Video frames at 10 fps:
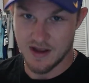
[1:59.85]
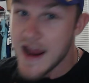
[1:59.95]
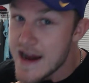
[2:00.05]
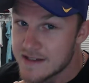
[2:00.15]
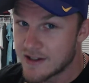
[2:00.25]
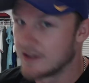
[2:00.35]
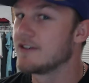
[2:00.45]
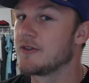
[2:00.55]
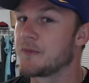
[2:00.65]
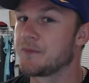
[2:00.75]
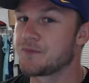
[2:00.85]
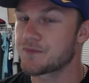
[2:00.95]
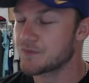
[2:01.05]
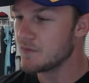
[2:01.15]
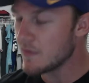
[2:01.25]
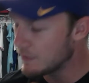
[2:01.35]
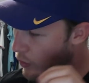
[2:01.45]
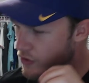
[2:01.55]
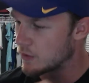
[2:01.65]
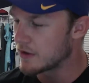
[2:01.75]
Eight. Of
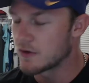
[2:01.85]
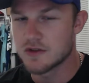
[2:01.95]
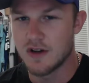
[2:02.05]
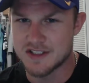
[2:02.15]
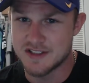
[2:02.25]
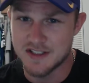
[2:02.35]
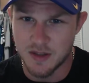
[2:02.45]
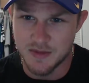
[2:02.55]
course, one of those losses did come to